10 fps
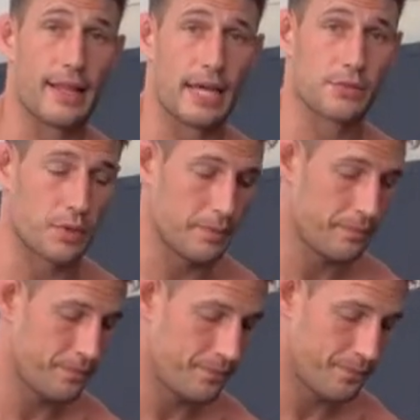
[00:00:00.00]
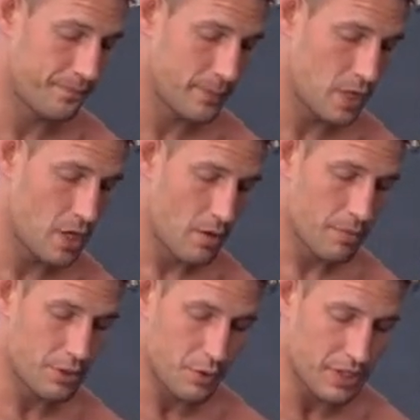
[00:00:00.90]
Last one.
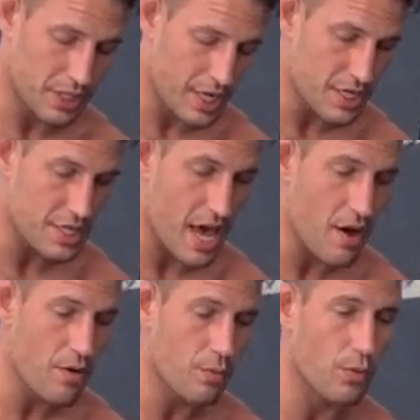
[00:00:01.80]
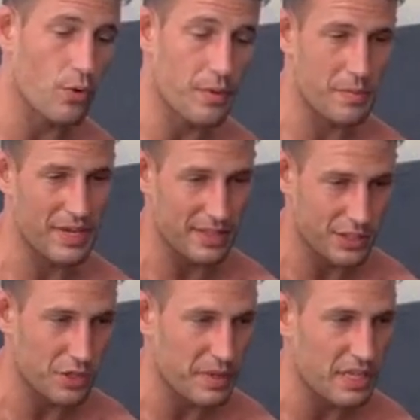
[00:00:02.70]
Between the knees now, well, it'd be, it
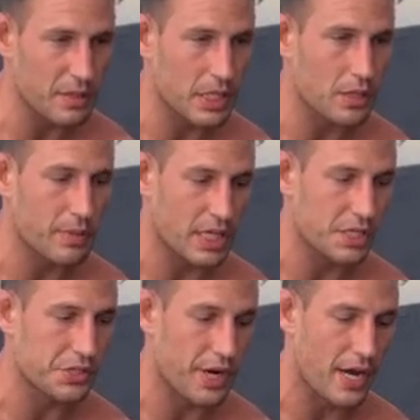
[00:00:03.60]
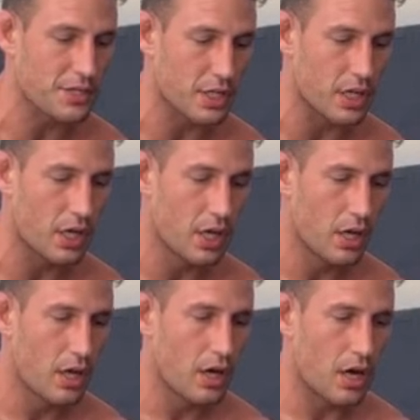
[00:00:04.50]
should be a little bit easier actually,
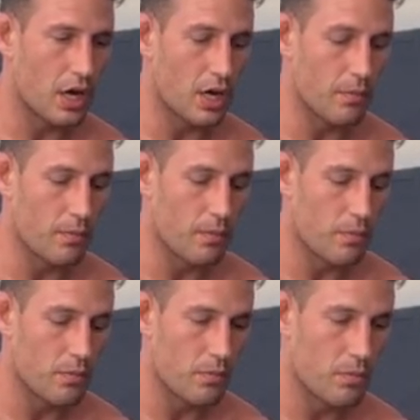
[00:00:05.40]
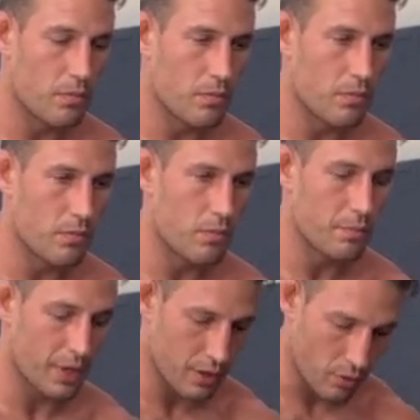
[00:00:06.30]
um,
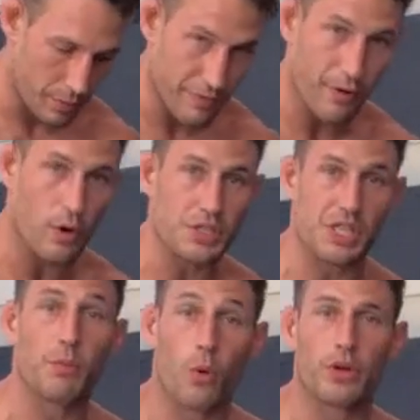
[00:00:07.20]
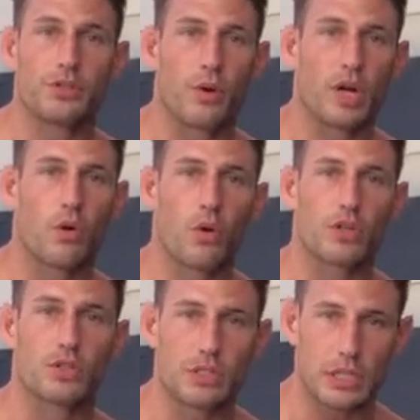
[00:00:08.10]
but it'll be focusing more into our core.
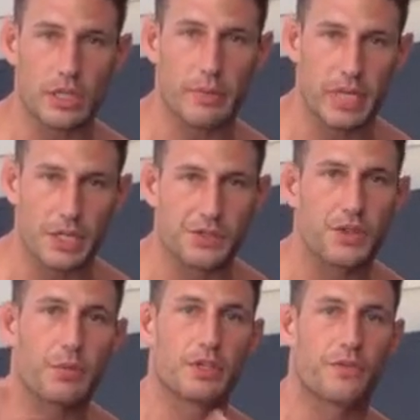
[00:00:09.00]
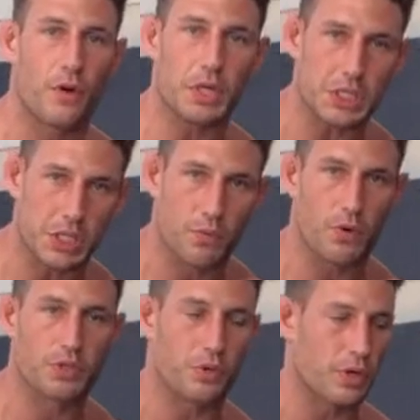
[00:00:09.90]
So it's a little bit easier, but it's focusing
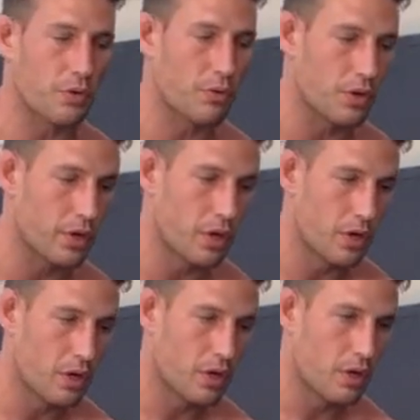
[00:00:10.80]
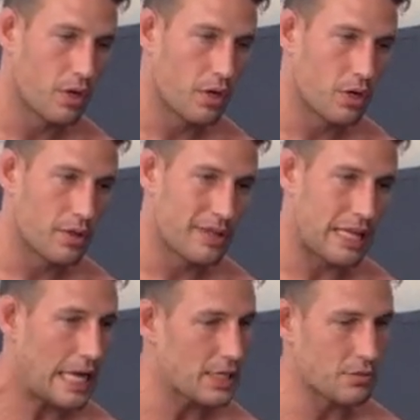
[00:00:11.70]
more into our core.
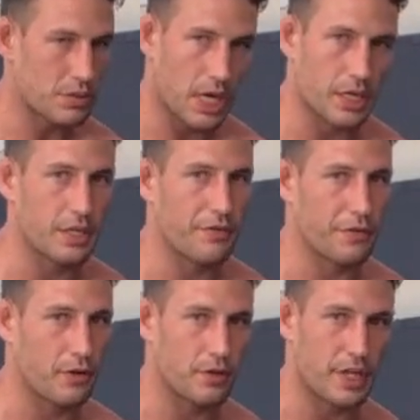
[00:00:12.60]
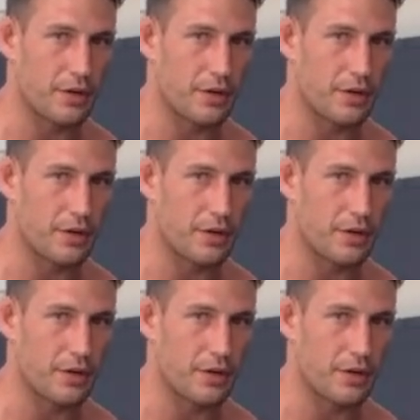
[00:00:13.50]
That last one's kind of difficult.